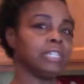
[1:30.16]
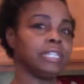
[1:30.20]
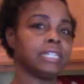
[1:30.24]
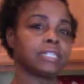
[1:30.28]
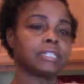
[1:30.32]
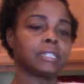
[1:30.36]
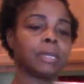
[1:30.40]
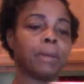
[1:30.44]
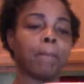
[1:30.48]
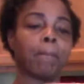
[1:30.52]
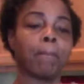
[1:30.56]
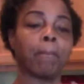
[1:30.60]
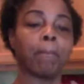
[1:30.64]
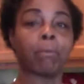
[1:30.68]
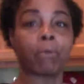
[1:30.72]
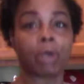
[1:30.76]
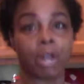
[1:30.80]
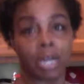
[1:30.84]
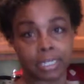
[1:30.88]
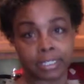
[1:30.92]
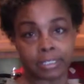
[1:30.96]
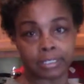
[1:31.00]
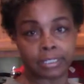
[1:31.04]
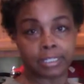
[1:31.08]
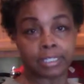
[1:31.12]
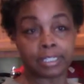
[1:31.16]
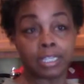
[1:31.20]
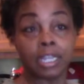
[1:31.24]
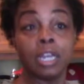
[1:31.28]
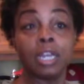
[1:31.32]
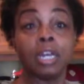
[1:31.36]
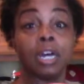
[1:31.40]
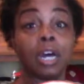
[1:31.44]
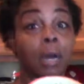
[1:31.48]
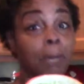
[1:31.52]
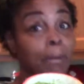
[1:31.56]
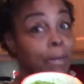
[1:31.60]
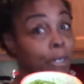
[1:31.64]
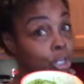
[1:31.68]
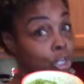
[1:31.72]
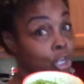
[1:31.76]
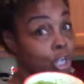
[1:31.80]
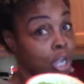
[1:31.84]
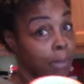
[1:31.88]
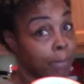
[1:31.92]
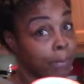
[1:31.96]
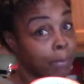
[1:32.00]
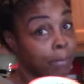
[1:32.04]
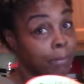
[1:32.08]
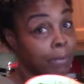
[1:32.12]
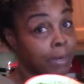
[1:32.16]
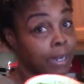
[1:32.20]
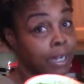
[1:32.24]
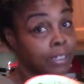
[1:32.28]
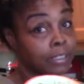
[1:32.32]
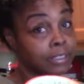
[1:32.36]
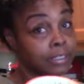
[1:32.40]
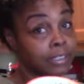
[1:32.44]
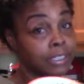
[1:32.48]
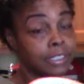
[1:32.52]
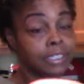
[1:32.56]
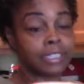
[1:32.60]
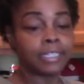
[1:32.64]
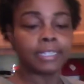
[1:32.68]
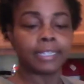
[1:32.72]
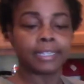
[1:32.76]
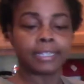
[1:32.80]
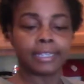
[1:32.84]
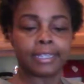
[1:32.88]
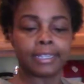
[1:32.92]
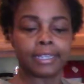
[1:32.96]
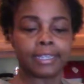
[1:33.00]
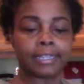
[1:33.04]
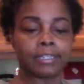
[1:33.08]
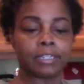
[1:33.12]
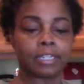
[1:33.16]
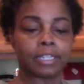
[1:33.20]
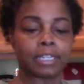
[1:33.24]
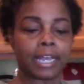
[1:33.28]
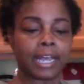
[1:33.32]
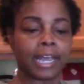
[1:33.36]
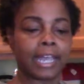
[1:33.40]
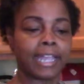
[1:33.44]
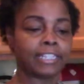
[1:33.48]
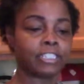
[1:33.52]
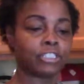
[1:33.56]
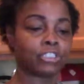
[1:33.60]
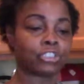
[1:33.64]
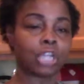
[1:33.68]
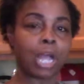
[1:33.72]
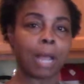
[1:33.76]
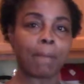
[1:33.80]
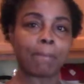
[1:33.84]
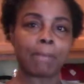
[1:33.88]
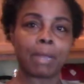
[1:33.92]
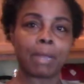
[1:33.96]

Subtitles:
some broccoli, about a cup of broccoli, and I chop my